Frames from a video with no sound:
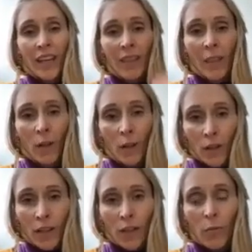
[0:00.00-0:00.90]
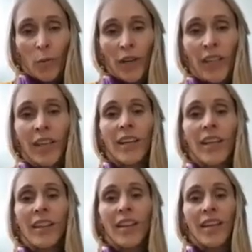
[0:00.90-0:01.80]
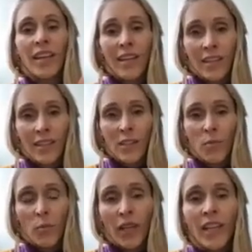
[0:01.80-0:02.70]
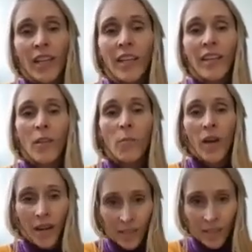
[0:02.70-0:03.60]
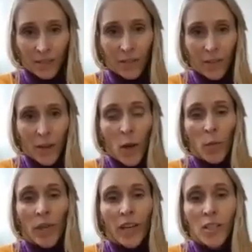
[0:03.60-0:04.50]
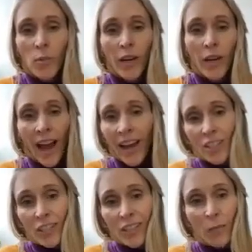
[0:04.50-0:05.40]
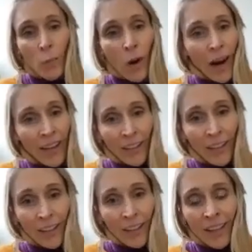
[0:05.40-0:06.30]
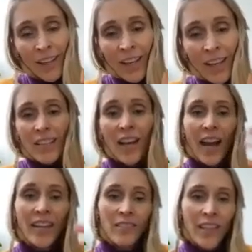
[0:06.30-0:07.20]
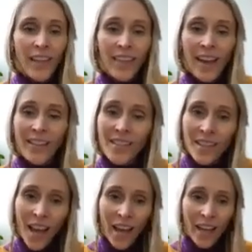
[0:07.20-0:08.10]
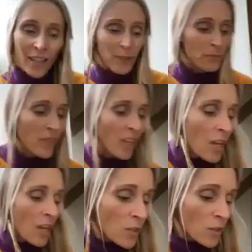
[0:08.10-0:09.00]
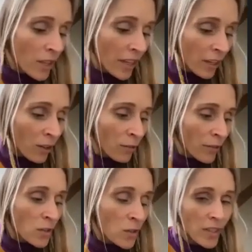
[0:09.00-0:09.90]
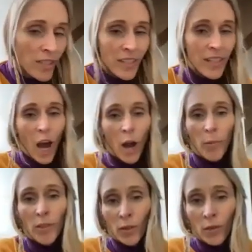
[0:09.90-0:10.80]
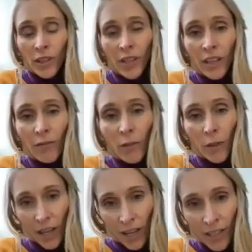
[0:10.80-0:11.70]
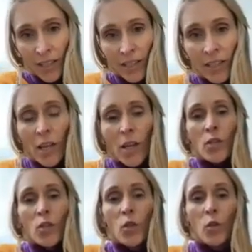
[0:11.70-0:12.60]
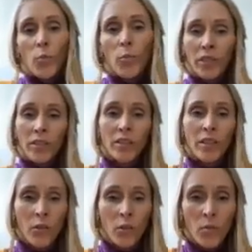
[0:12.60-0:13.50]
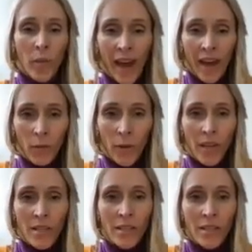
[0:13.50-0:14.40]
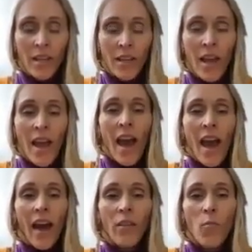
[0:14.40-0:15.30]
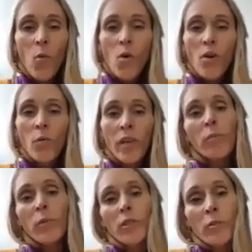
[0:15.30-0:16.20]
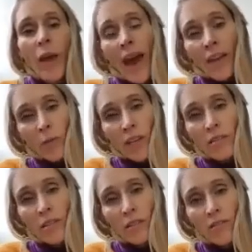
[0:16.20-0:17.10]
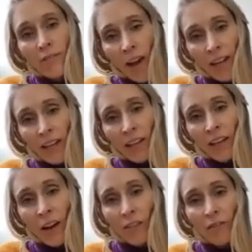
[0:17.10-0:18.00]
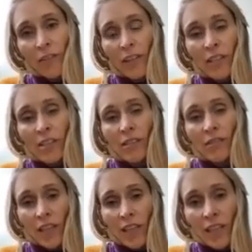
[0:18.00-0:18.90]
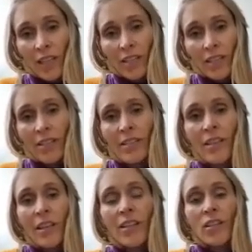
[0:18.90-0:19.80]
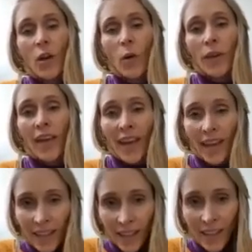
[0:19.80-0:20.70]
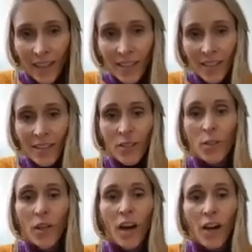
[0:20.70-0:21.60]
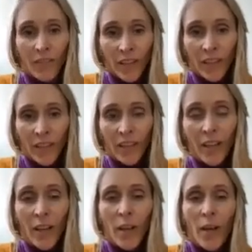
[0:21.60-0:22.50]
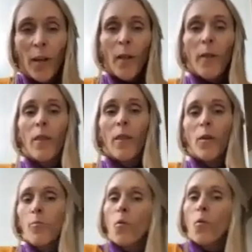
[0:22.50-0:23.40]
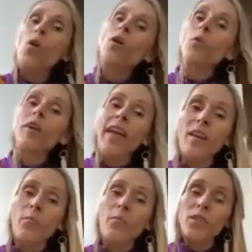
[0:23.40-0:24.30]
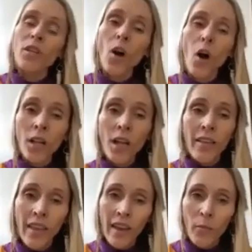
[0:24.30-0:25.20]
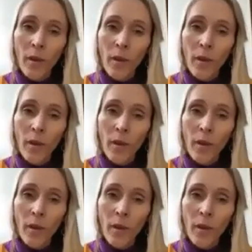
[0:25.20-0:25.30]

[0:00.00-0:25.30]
the good, bringing in the ease, bringing in the positive, because we're actually wired to kind of let that slide. So the inner resource is an opportunity for us to build those pathways. And the more we build pathways to finding our feelings of ease, to okayness, to comfort, the more we're able to call on them